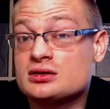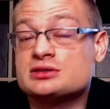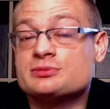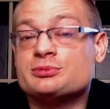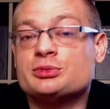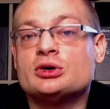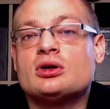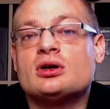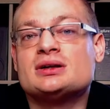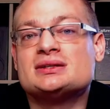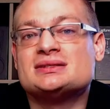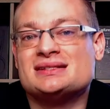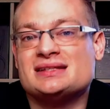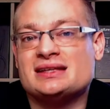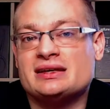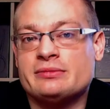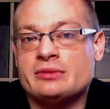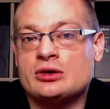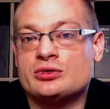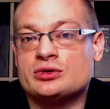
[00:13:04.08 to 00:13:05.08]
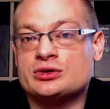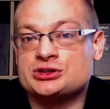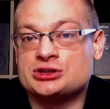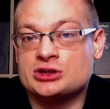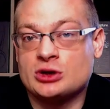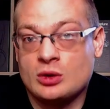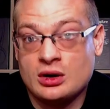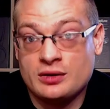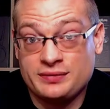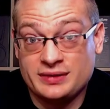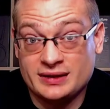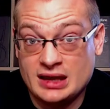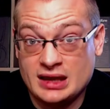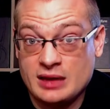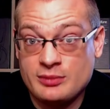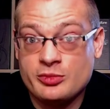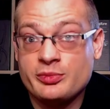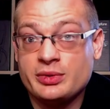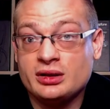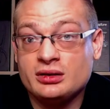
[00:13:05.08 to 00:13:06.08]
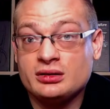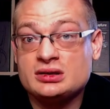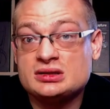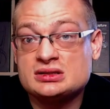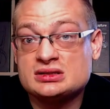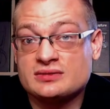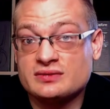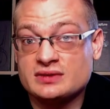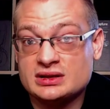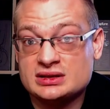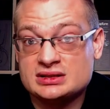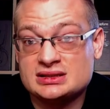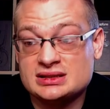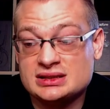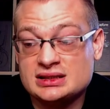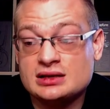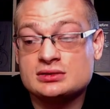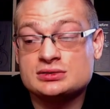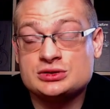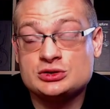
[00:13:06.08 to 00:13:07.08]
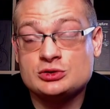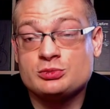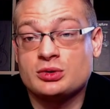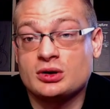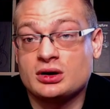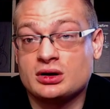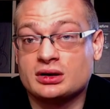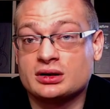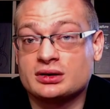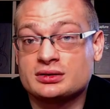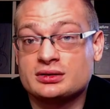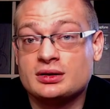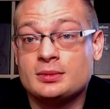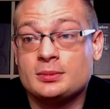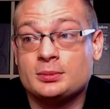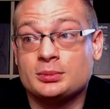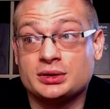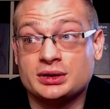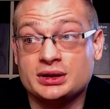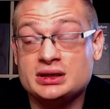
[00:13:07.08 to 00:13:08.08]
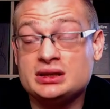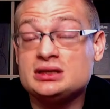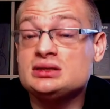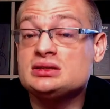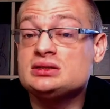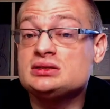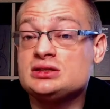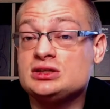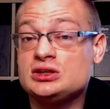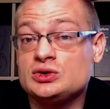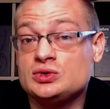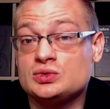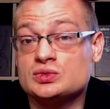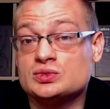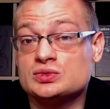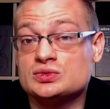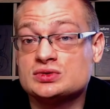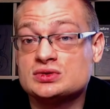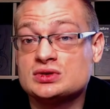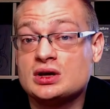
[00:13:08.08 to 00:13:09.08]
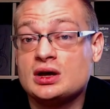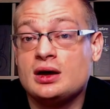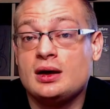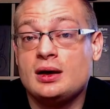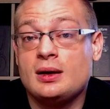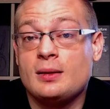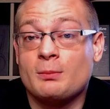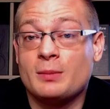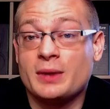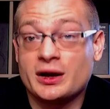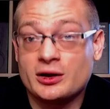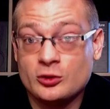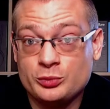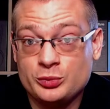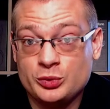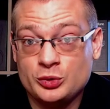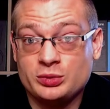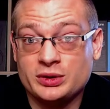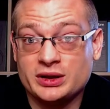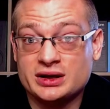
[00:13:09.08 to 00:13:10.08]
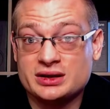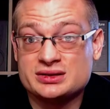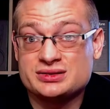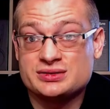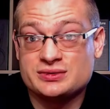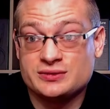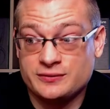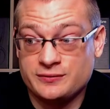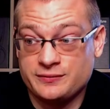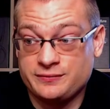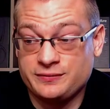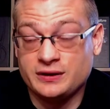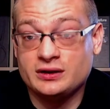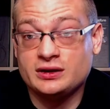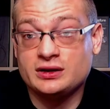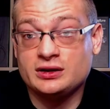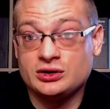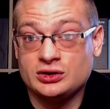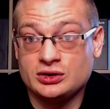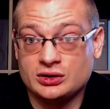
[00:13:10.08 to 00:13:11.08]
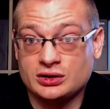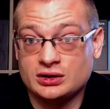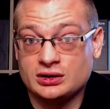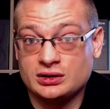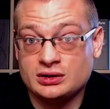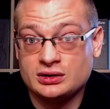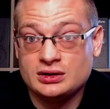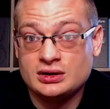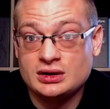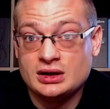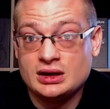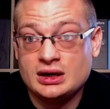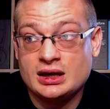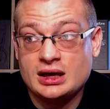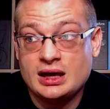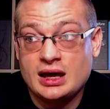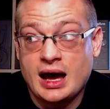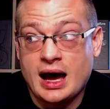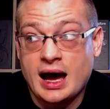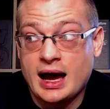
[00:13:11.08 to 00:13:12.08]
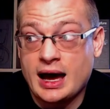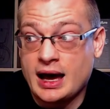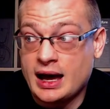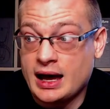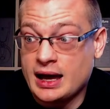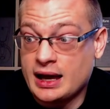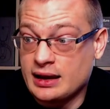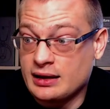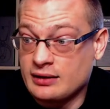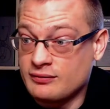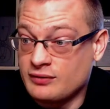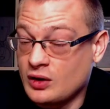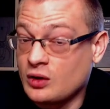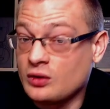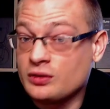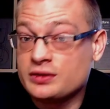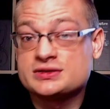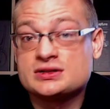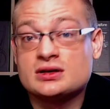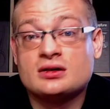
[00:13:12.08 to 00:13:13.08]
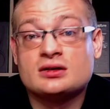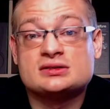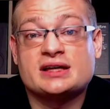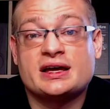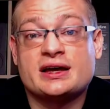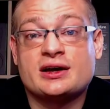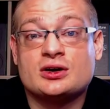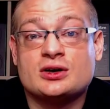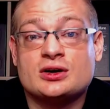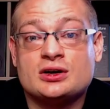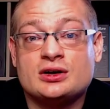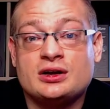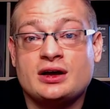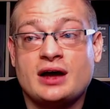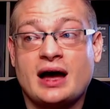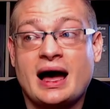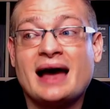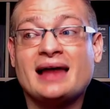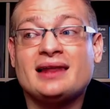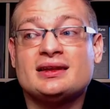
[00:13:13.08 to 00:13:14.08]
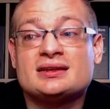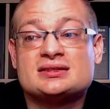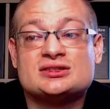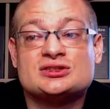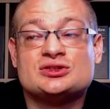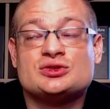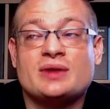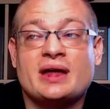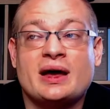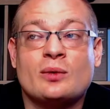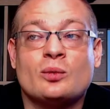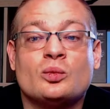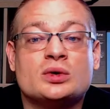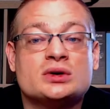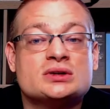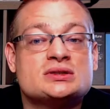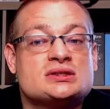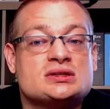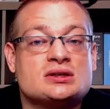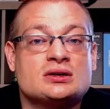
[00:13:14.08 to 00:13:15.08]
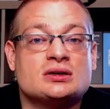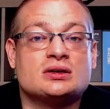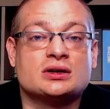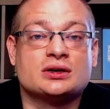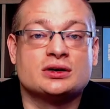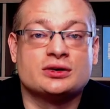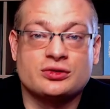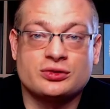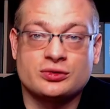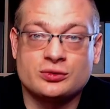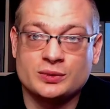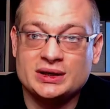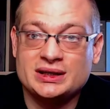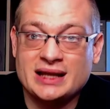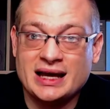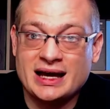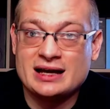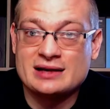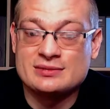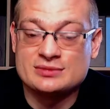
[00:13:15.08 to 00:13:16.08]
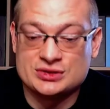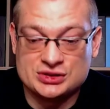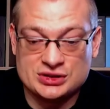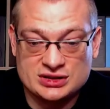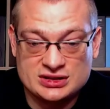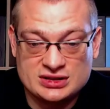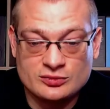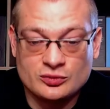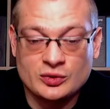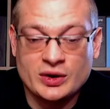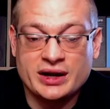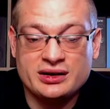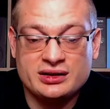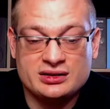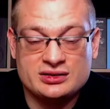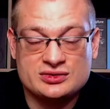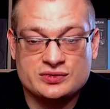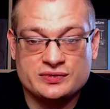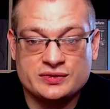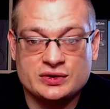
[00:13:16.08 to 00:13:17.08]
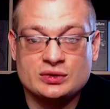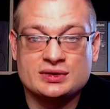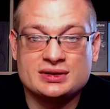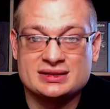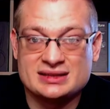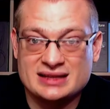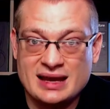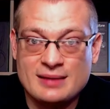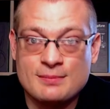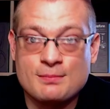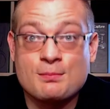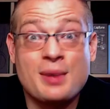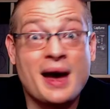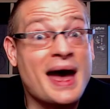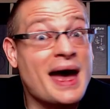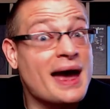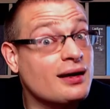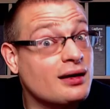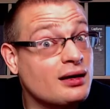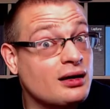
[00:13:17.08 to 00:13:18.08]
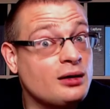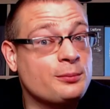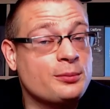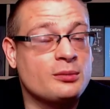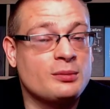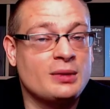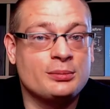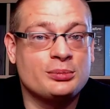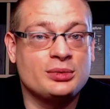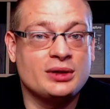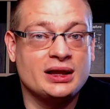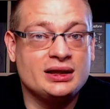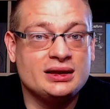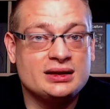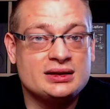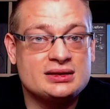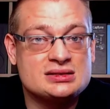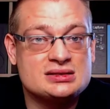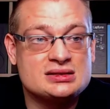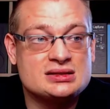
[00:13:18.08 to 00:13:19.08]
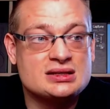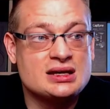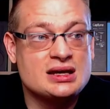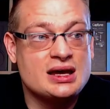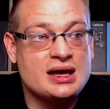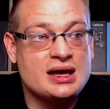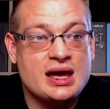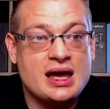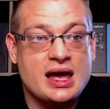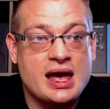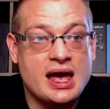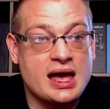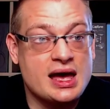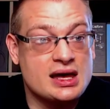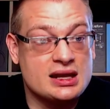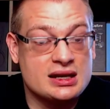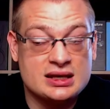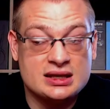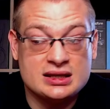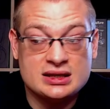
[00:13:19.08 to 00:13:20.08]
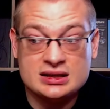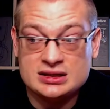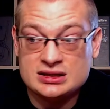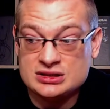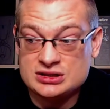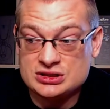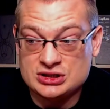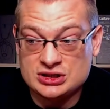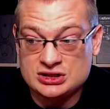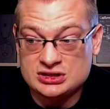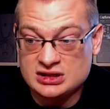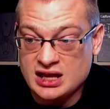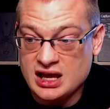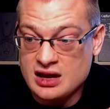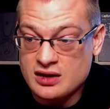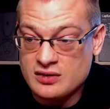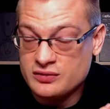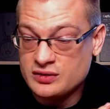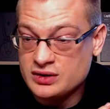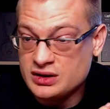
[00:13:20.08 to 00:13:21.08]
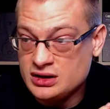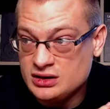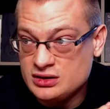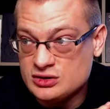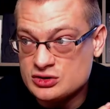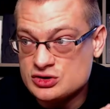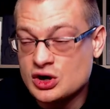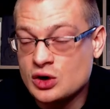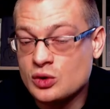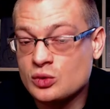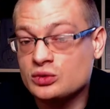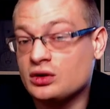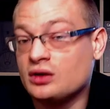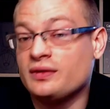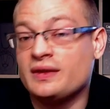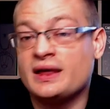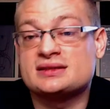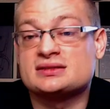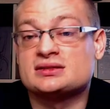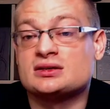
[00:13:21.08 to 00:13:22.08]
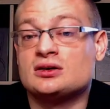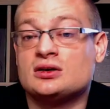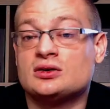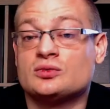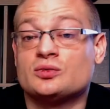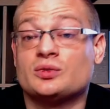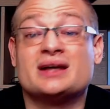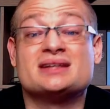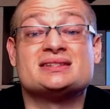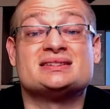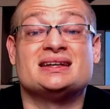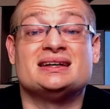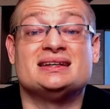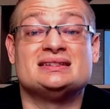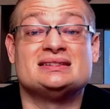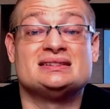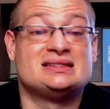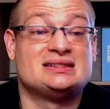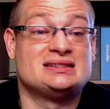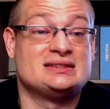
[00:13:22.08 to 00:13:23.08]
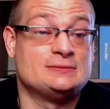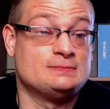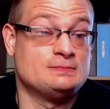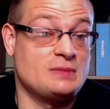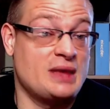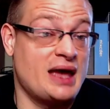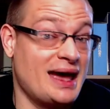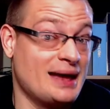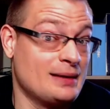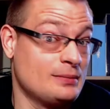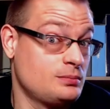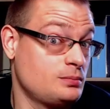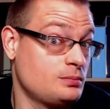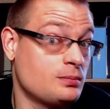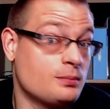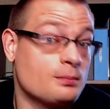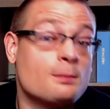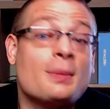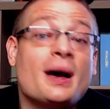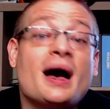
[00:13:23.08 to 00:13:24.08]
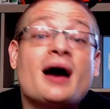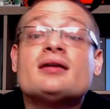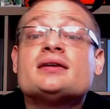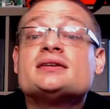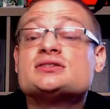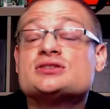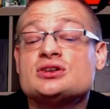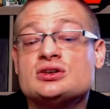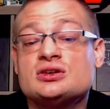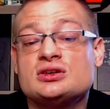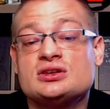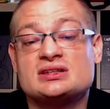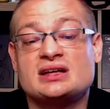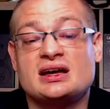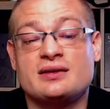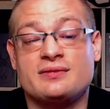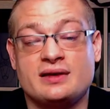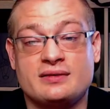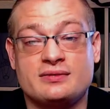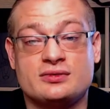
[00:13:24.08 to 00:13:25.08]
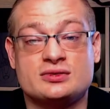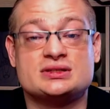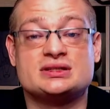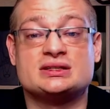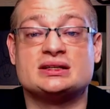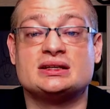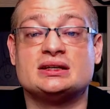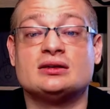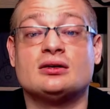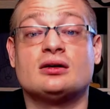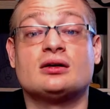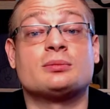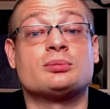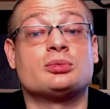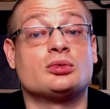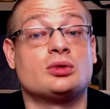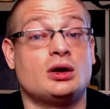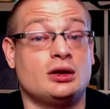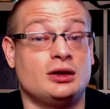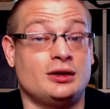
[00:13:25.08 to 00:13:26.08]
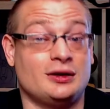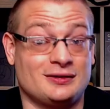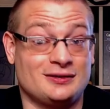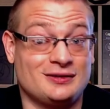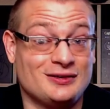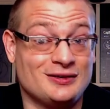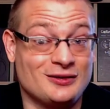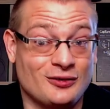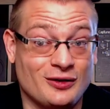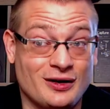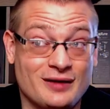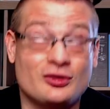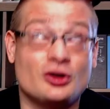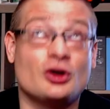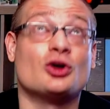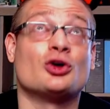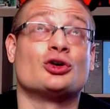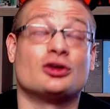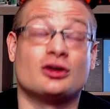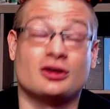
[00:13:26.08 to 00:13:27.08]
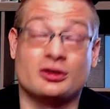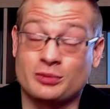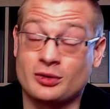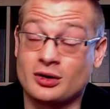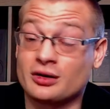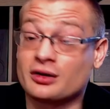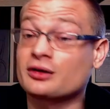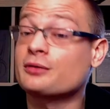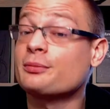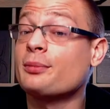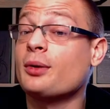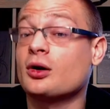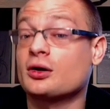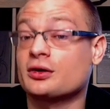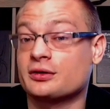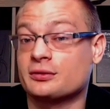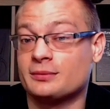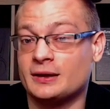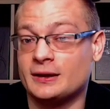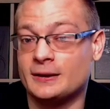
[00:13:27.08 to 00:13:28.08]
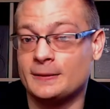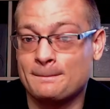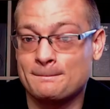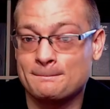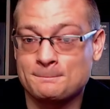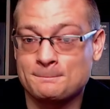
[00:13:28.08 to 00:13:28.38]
to put on demo to show off the capabilities of this CL2 product, please use Michael Bublé's Feeling Good. Of all the songs I heard, I listened to that one song 3 times just in writing this review because it came back up on my playlist, and it is just every note on that song resonates about as good as I've ever seen on a product, or ever heard on a product, pardon me.